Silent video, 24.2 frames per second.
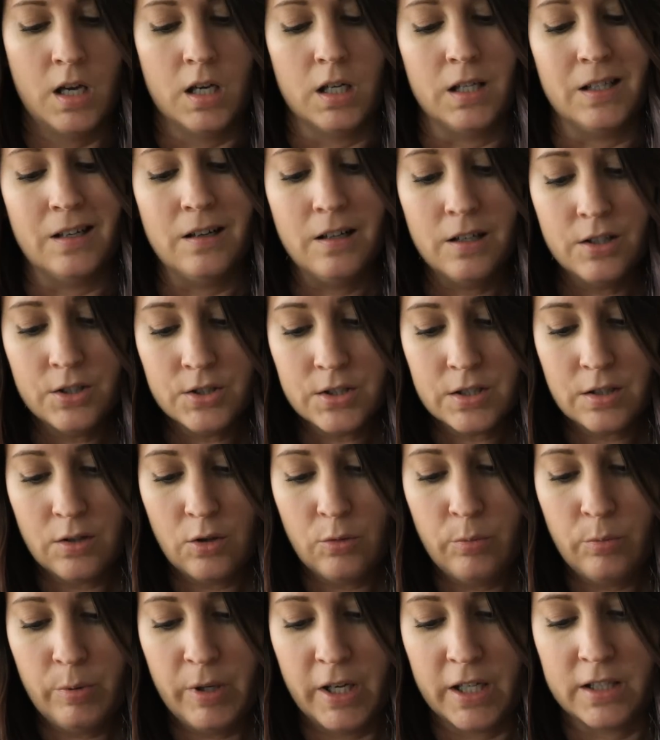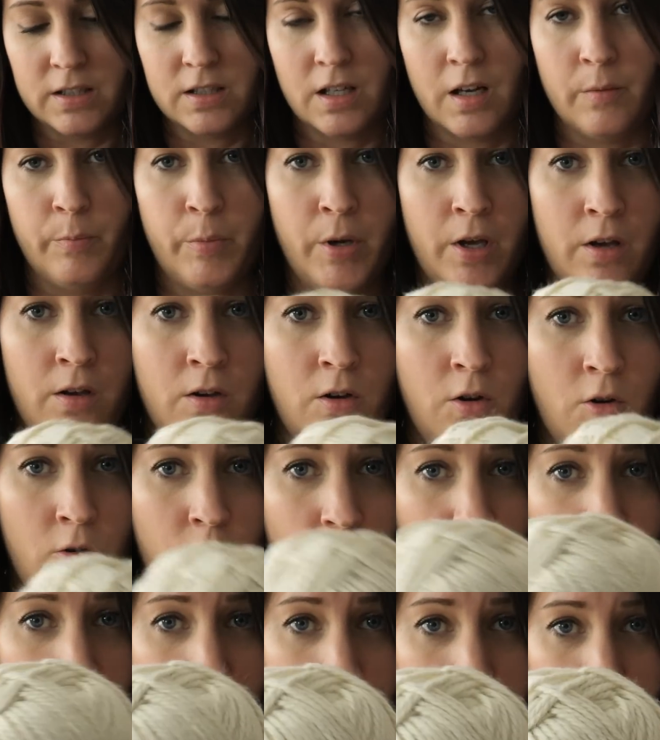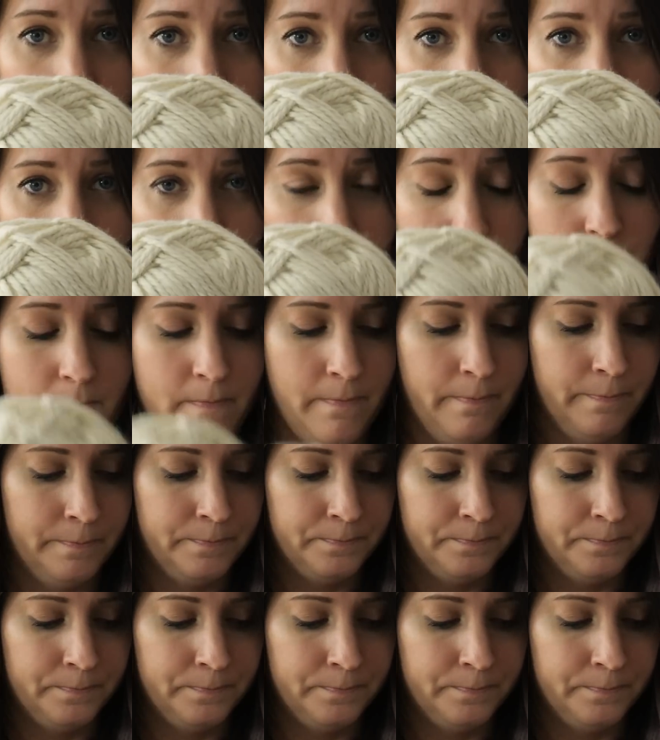I also picked up Whipped Cream,